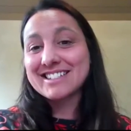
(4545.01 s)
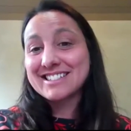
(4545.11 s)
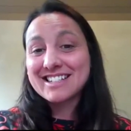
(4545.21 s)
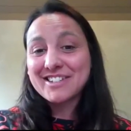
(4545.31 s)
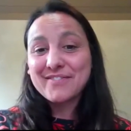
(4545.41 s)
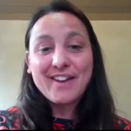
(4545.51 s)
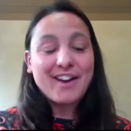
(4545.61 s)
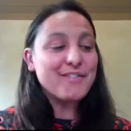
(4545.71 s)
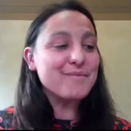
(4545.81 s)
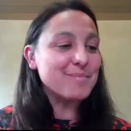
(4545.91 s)
Just as
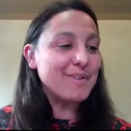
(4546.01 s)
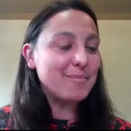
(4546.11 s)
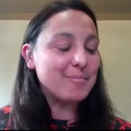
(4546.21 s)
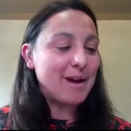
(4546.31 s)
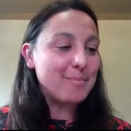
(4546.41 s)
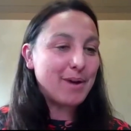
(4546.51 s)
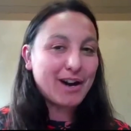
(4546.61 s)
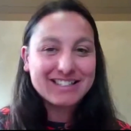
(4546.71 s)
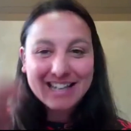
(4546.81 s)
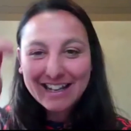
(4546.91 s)
a
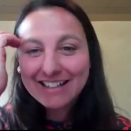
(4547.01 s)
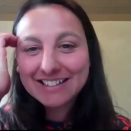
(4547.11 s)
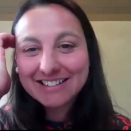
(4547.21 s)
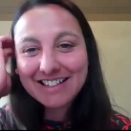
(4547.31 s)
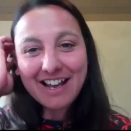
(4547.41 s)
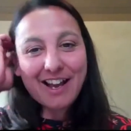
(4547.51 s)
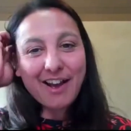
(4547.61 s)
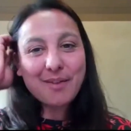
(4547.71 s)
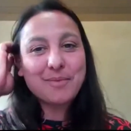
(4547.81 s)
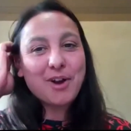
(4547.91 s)
parting
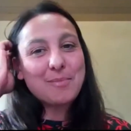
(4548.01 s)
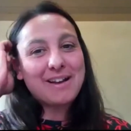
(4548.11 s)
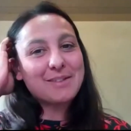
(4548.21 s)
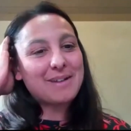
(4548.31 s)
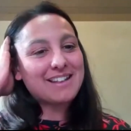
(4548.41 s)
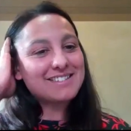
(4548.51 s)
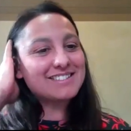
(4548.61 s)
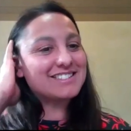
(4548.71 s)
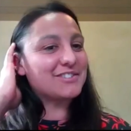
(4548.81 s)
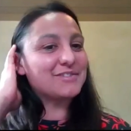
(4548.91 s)
comment about
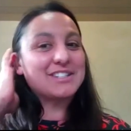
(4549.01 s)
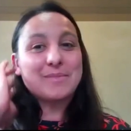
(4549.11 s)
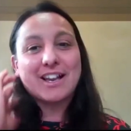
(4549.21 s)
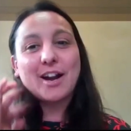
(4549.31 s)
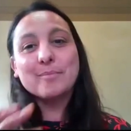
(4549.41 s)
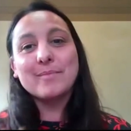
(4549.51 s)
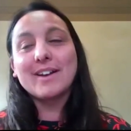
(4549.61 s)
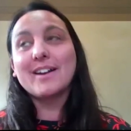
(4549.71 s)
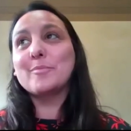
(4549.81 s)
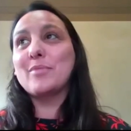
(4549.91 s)
something I'm
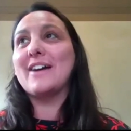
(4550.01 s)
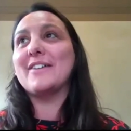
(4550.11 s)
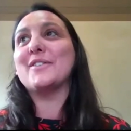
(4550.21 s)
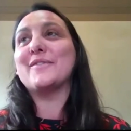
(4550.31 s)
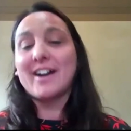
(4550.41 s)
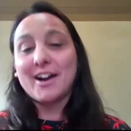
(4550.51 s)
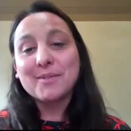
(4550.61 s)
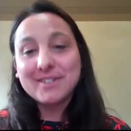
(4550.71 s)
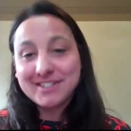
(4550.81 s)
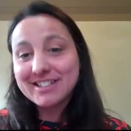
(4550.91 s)
proud of,
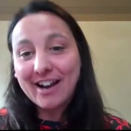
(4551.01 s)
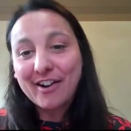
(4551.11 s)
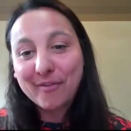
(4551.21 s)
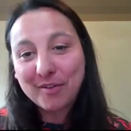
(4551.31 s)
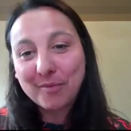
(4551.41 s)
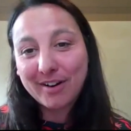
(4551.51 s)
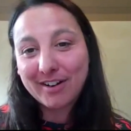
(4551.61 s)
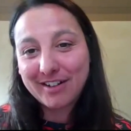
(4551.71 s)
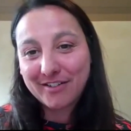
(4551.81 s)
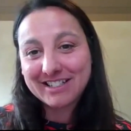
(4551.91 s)
I would just carry on from what
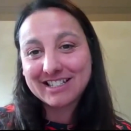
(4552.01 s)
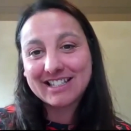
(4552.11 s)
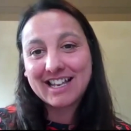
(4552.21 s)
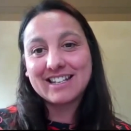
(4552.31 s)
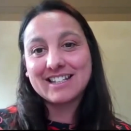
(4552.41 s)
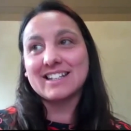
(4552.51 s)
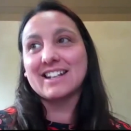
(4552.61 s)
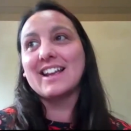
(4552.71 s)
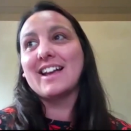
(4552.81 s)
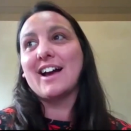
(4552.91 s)
Lawrence has said.
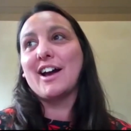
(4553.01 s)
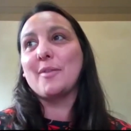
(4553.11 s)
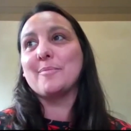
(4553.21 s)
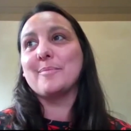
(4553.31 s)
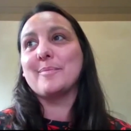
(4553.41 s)
I